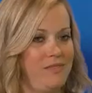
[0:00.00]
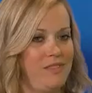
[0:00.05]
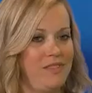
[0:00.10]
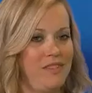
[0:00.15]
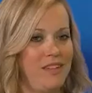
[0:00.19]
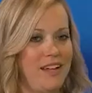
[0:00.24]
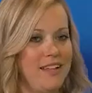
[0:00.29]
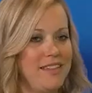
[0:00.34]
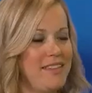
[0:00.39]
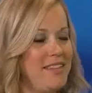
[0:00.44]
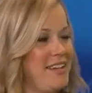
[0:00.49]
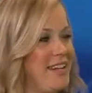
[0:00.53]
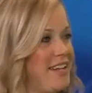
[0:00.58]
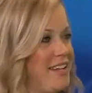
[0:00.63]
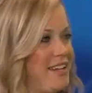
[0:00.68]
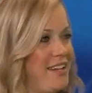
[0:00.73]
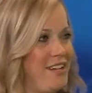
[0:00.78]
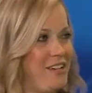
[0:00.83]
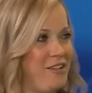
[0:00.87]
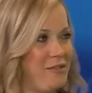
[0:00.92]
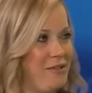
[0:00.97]
Not that
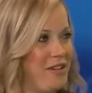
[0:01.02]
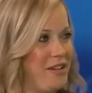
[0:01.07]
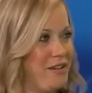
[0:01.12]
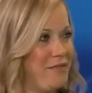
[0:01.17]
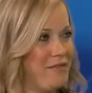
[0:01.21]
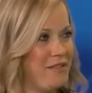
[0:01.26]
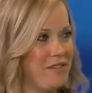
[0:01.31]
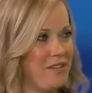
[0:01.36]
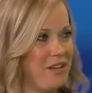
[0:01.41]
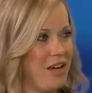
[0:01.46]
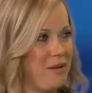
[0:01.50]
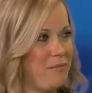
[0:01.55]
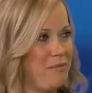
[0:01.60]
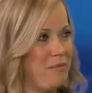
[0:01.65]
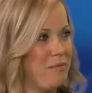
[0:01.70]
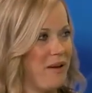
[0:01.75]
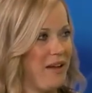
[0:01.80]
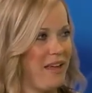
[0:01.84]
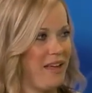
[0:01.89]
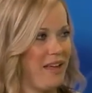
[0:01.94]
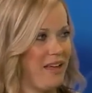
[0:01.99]
not off the top of
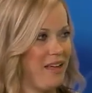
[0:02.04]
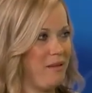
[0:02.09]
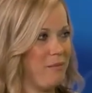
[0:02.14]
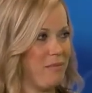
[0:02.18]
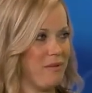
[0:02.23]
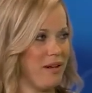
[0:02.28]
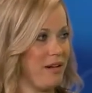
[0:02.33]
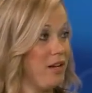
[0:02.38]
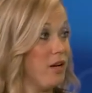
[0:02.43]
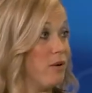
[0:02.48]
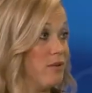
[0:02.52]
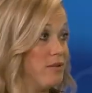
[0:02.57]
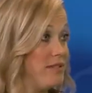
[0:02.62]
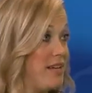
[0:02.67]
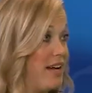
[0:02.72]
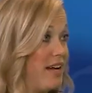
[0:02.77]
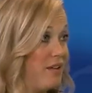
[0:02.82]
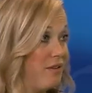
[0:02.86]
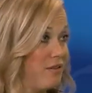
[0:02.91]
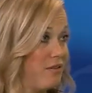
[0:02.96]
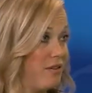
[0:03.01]
my head, but I know it's
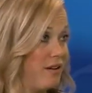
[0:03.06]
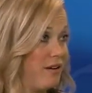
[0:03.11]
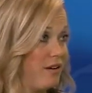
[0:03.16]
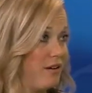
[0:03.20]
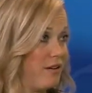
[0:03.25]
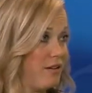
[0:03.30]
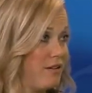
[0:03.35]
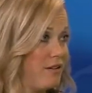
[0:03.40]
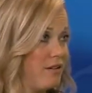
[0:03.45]
out there.